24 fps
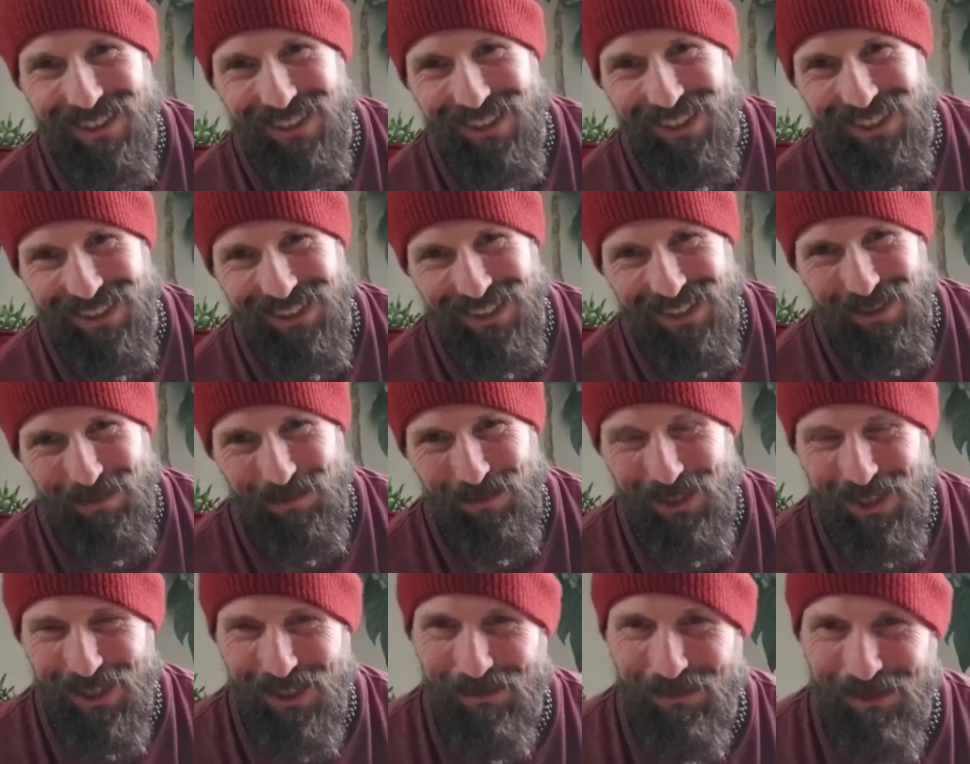that it's
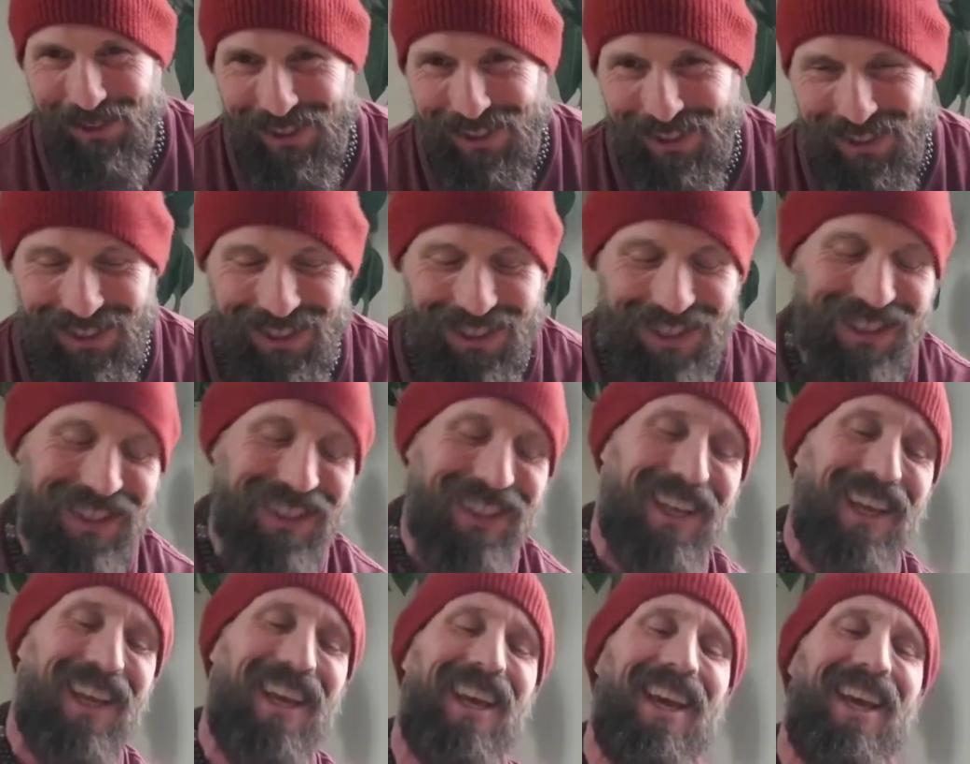empty and meaningless.
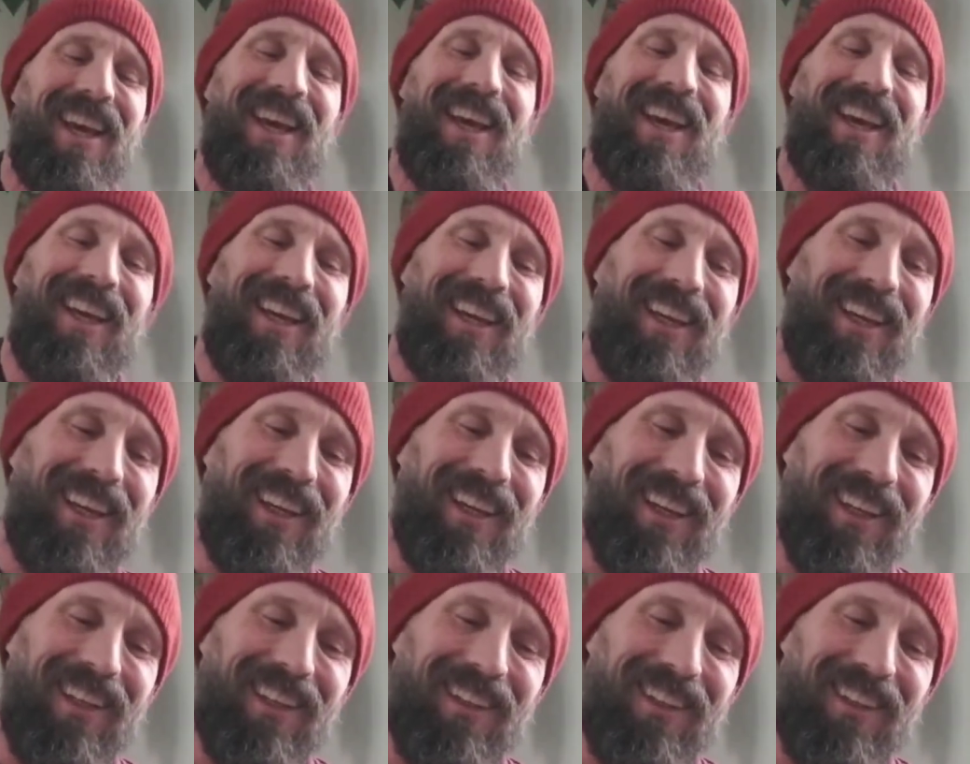
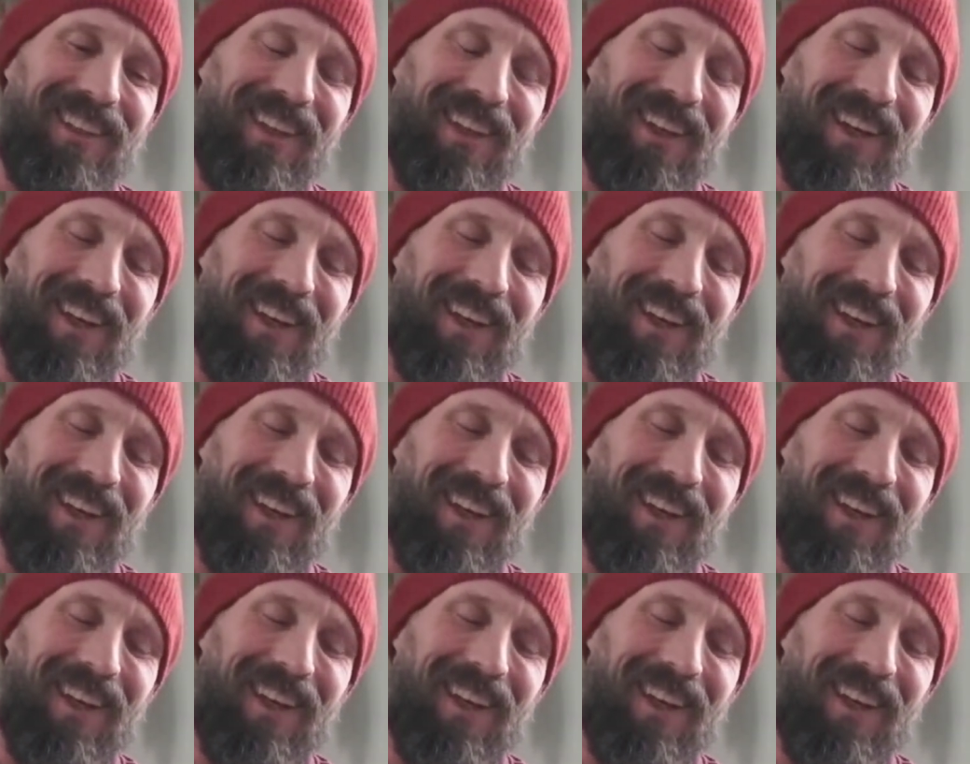And